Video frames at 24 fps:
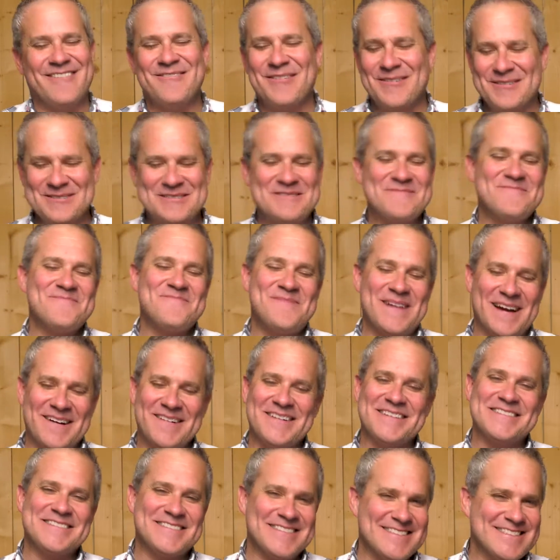I'm most
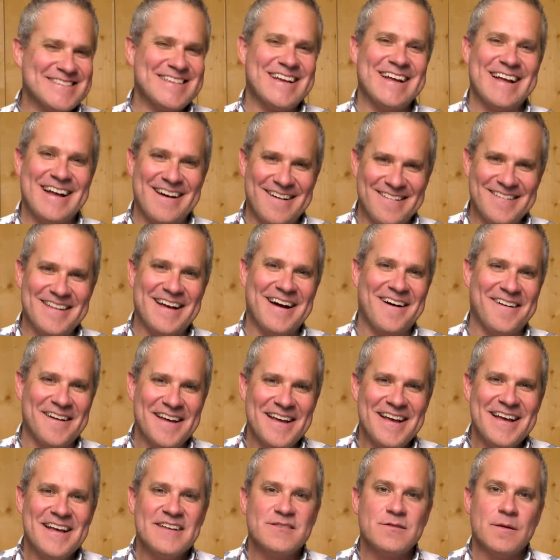embarrassed to say out loud.
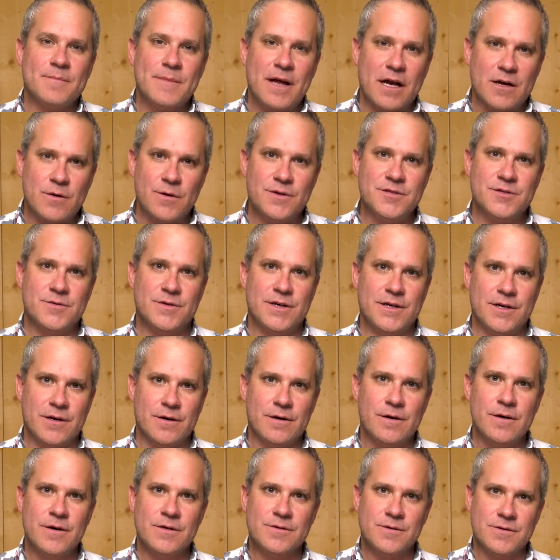So I'm not going to
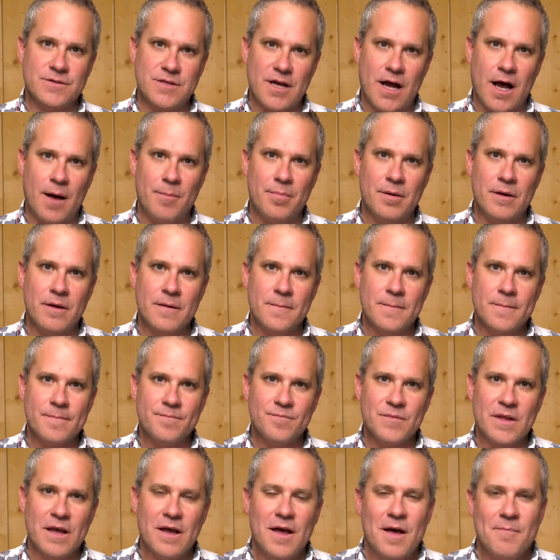here. So stop.
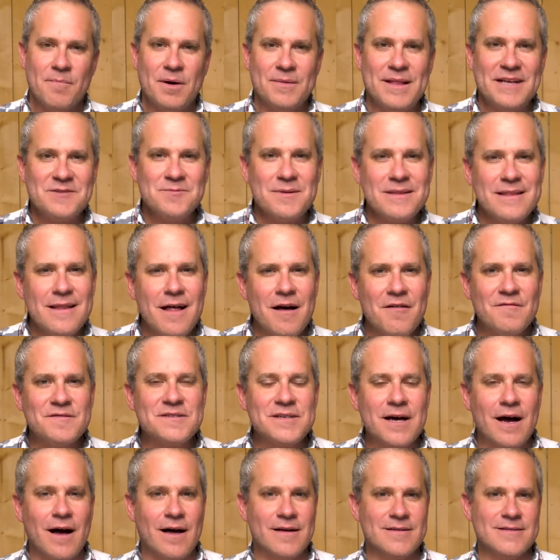But that's what love
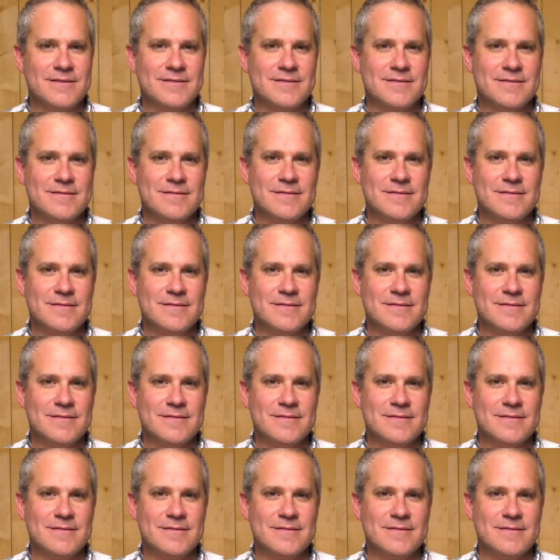does.